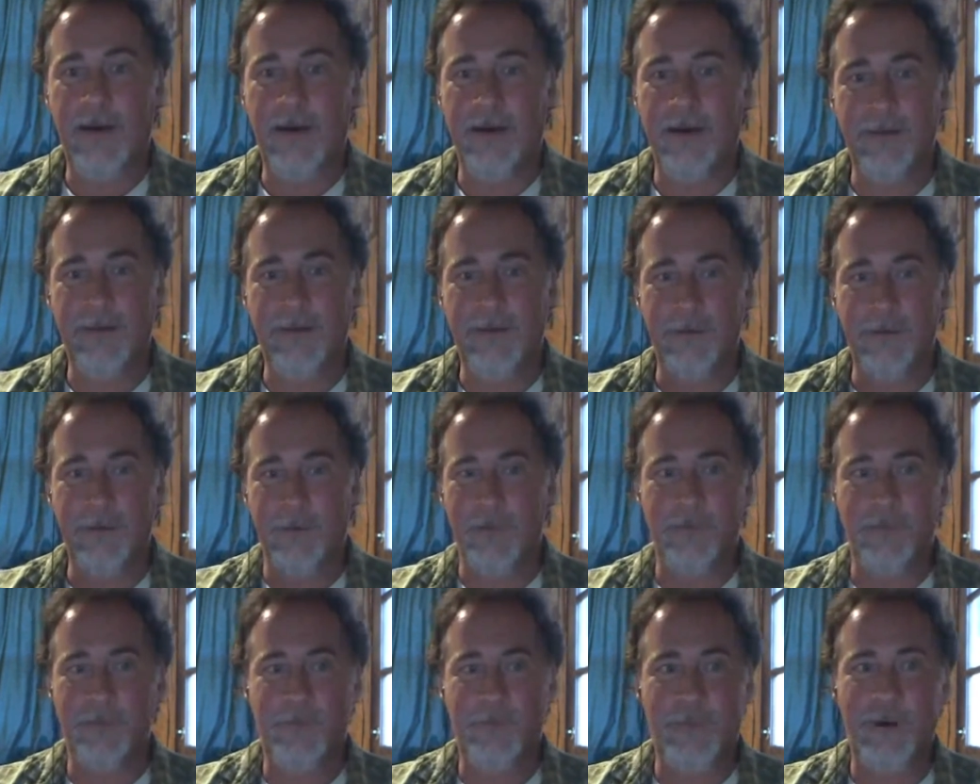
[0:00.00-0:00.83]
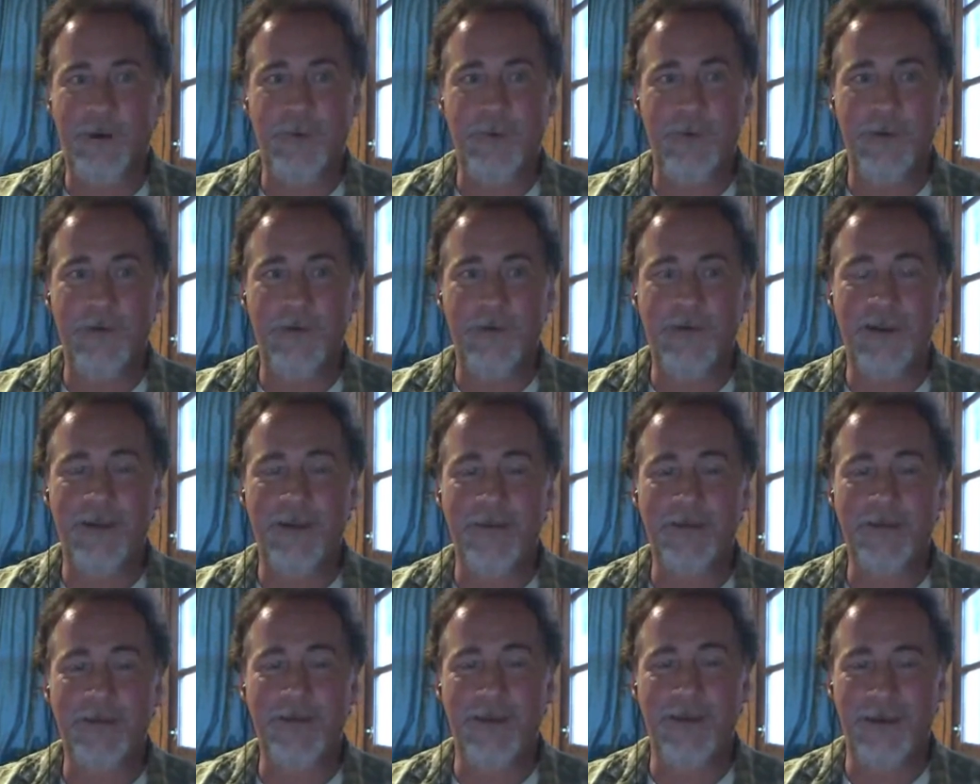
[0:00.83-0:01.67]
you're very
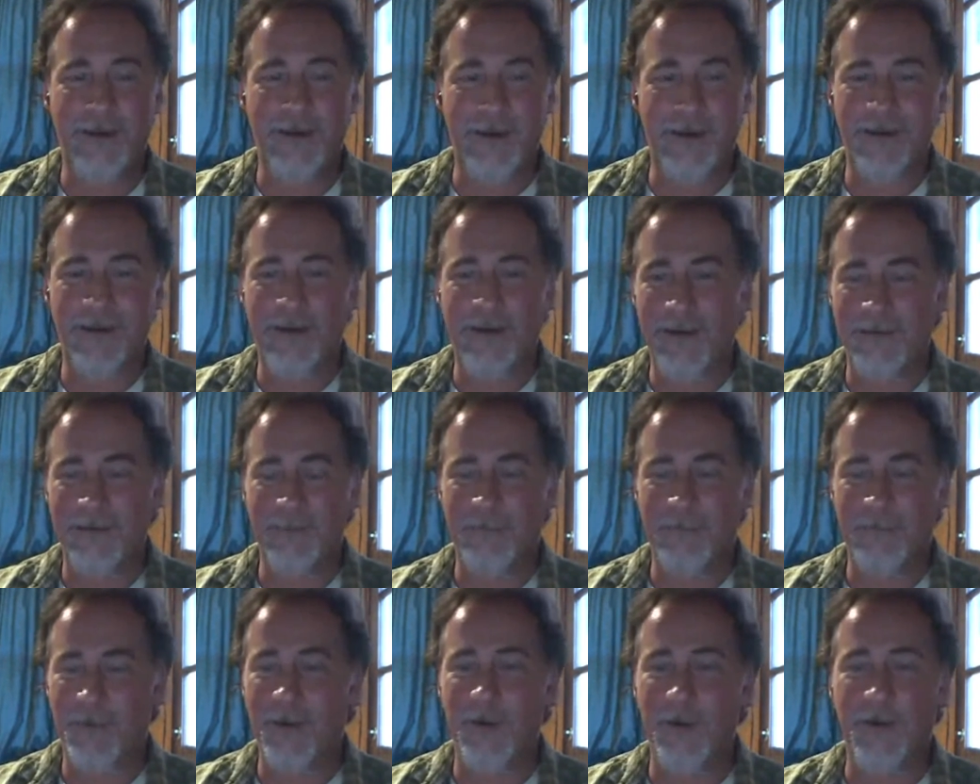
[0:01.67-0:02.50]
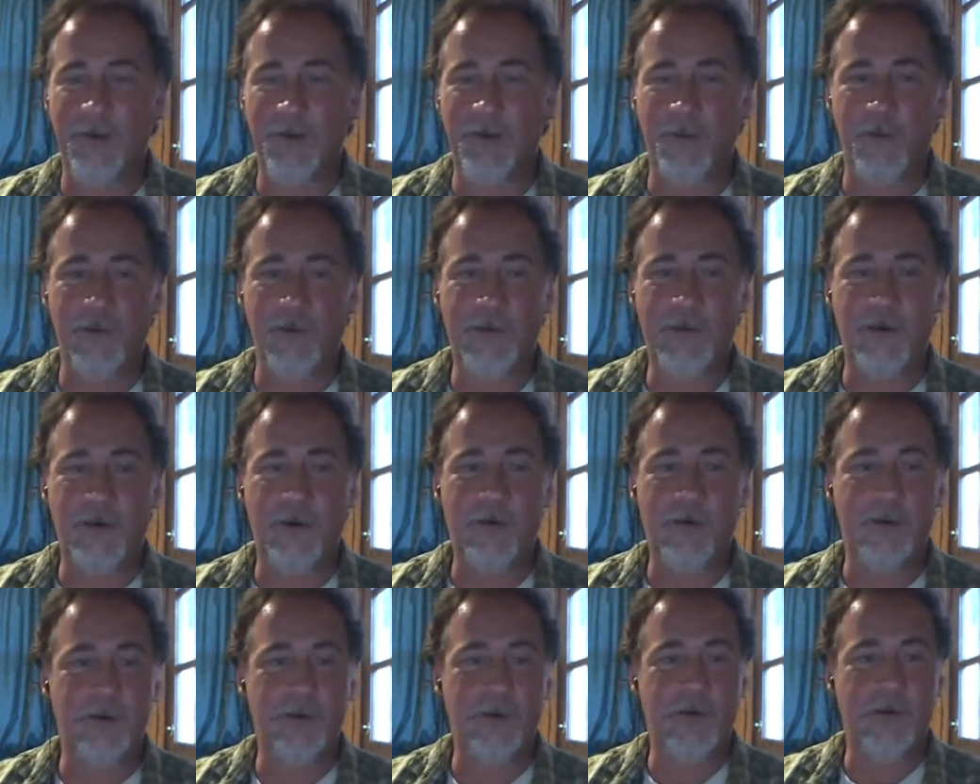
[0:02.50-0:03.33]
intelligent, and I really enjoy
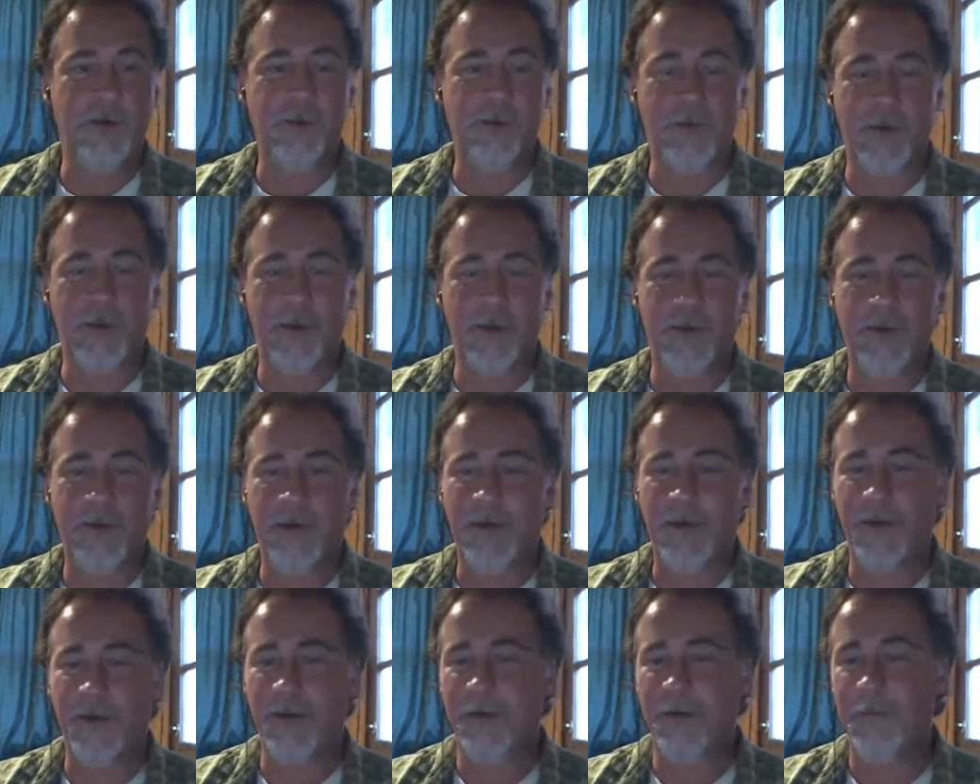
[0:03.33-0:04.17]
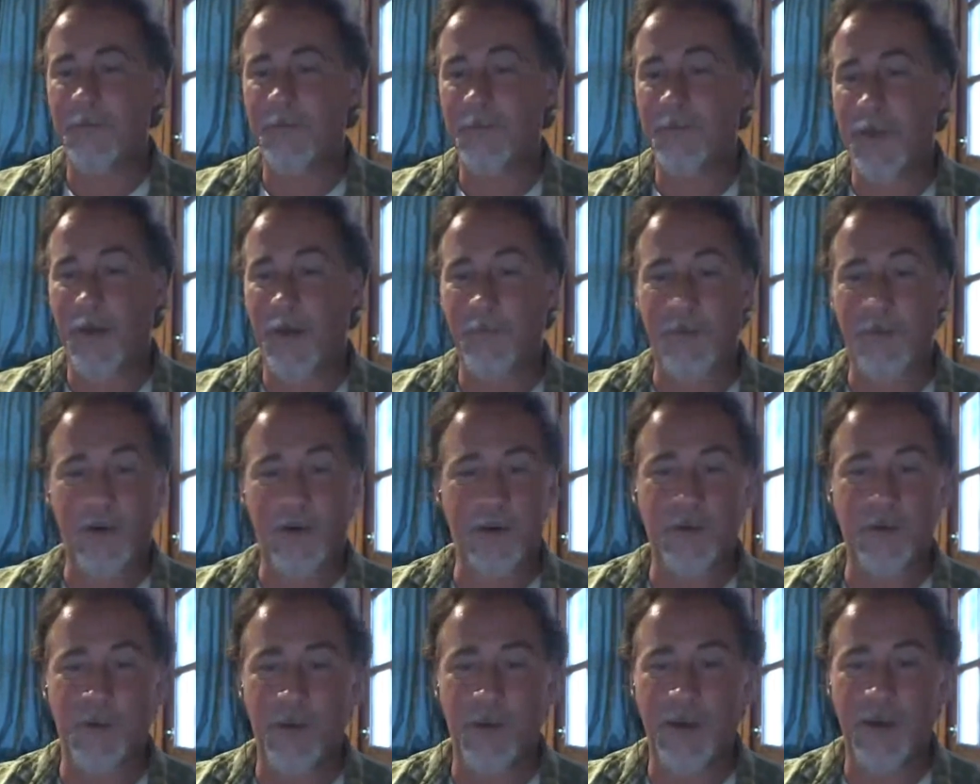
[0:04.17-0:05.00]
talking to you. But I'm going to
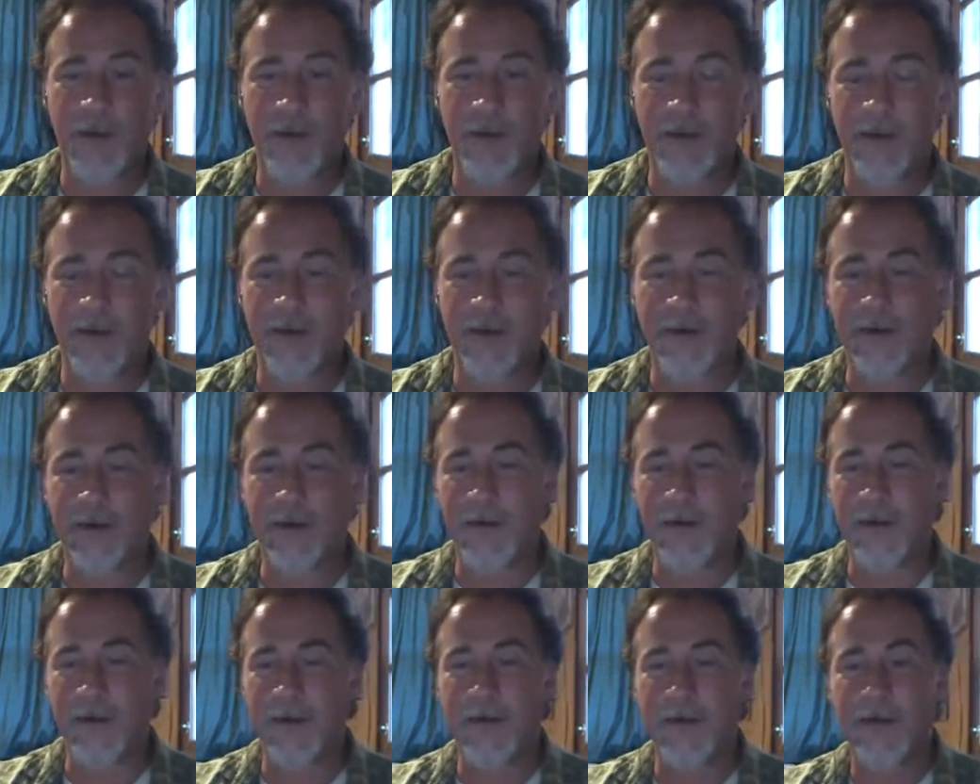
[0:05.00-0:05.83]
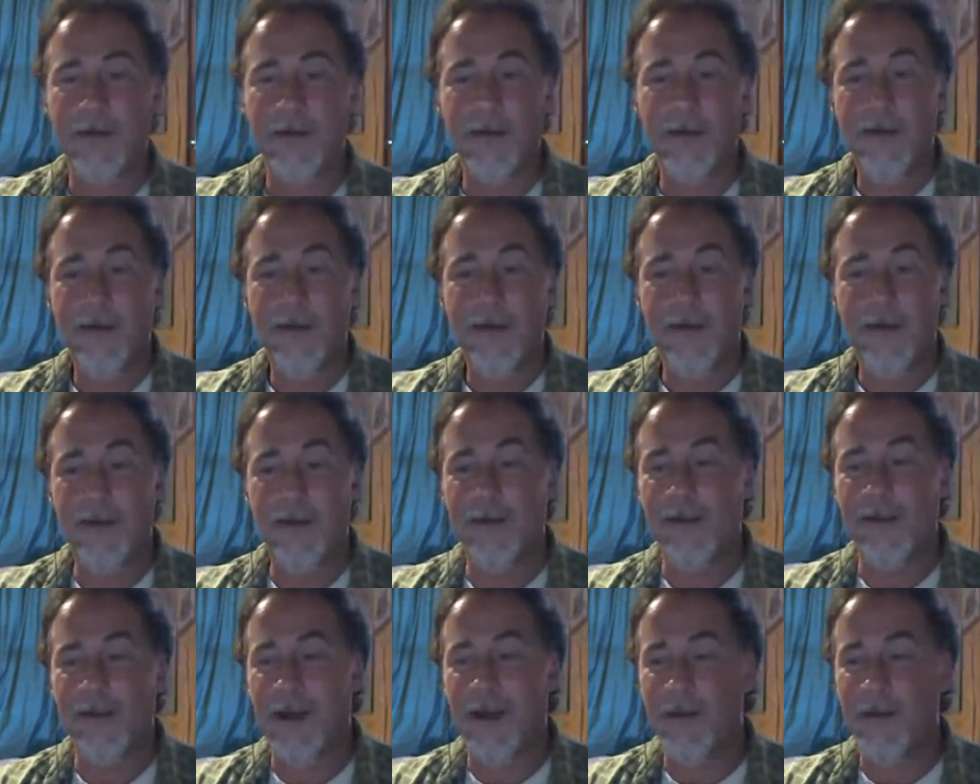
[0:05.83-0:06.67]
go ahead and end
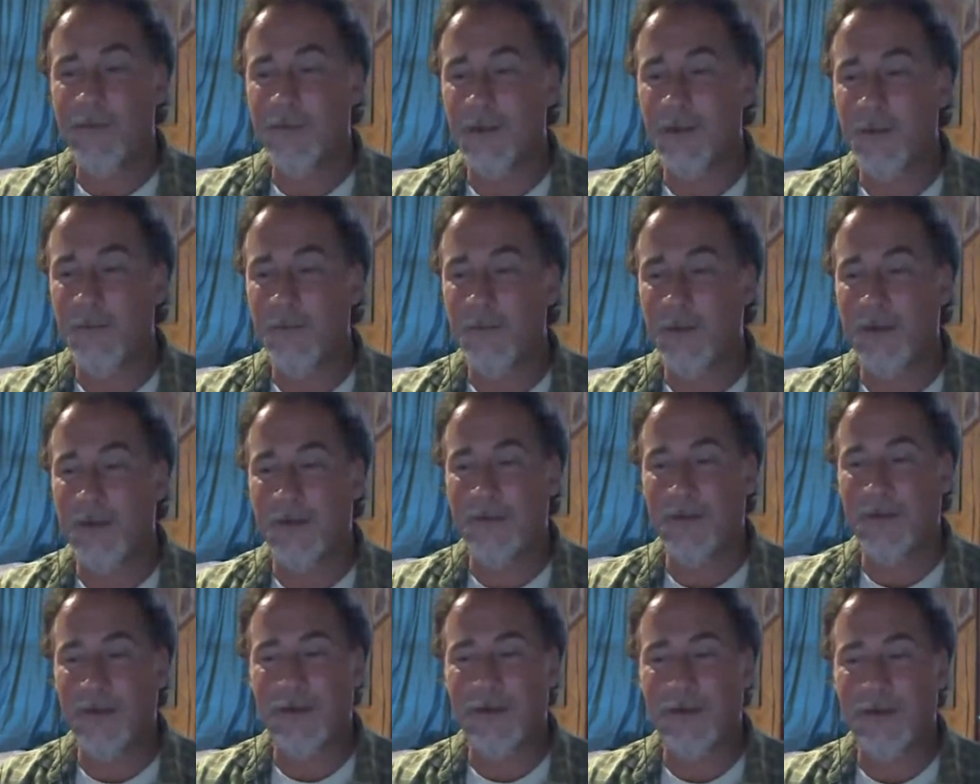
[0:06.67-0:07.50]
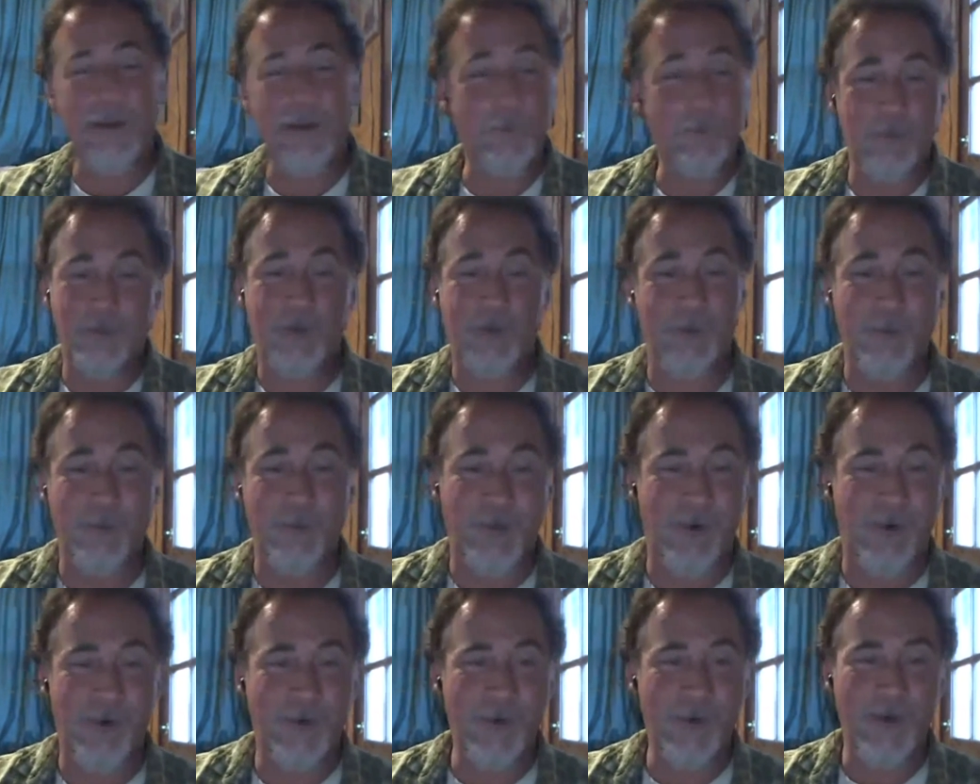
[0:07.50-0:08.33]
the live stream because I keep you too
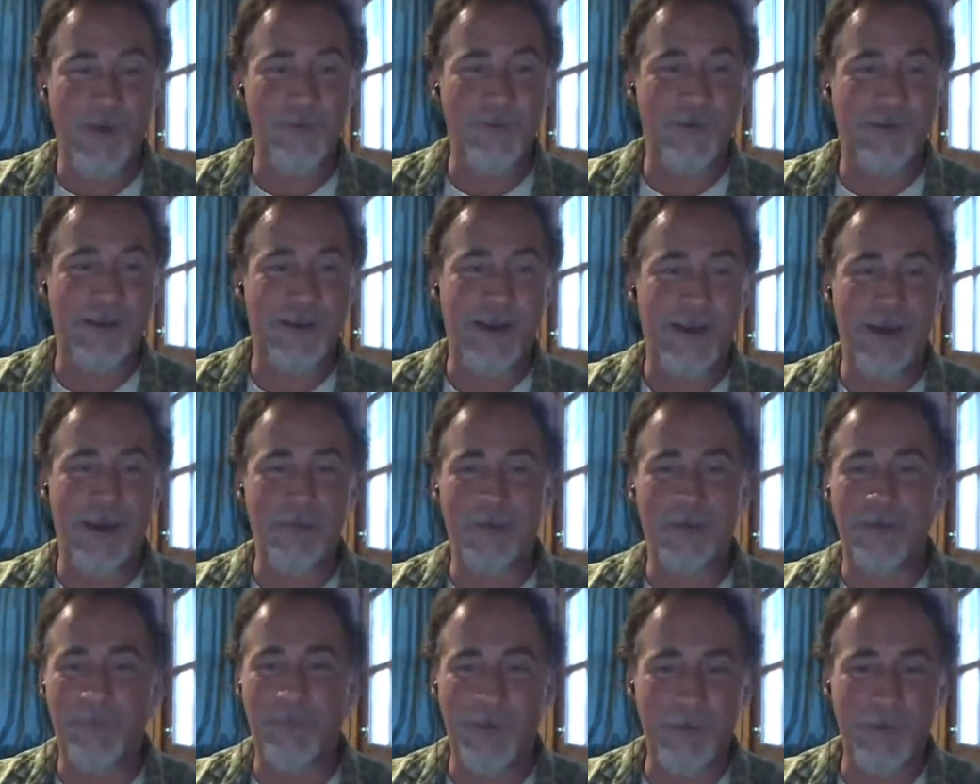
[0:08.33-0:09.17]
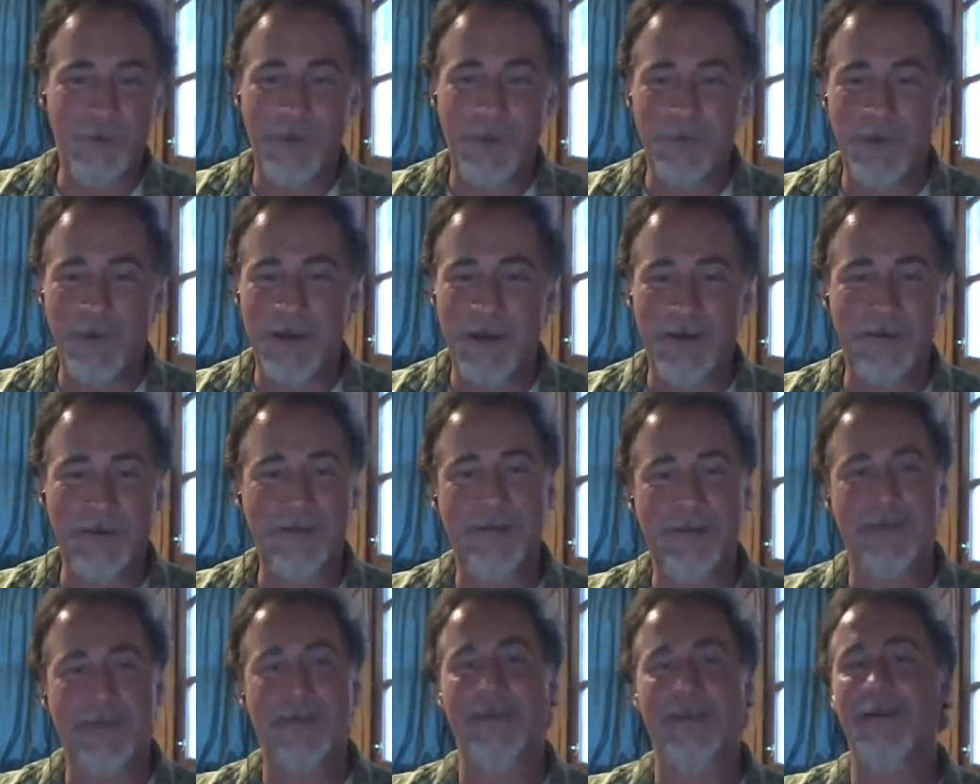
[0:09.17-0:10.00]
long every time. I'd run my mouth,
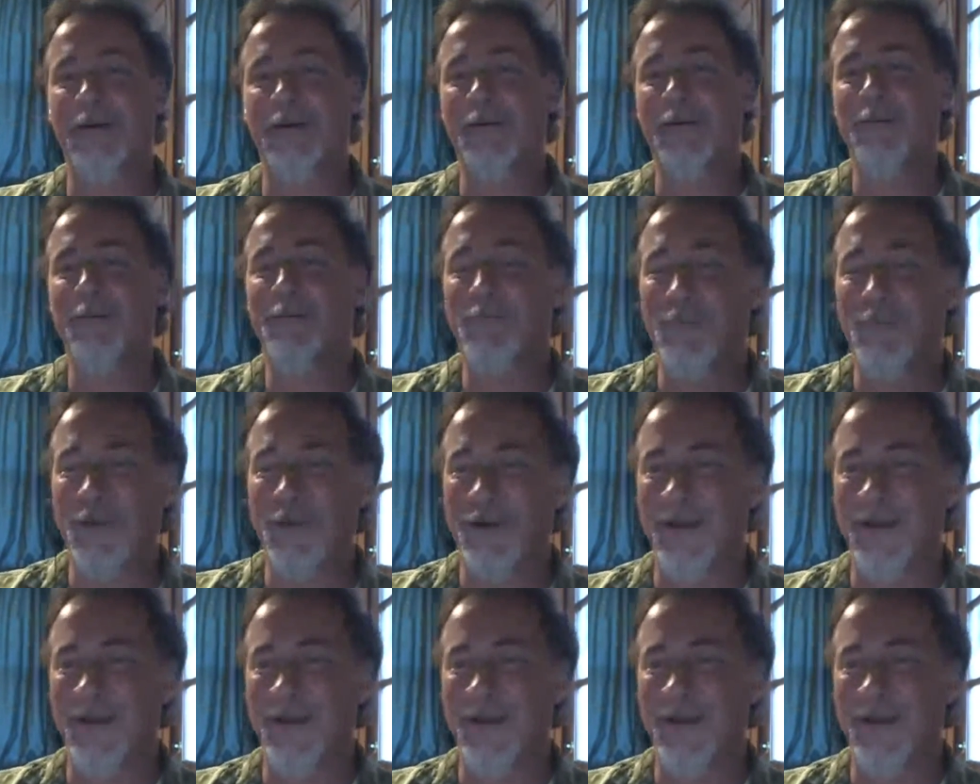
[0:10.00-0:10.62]
you know. But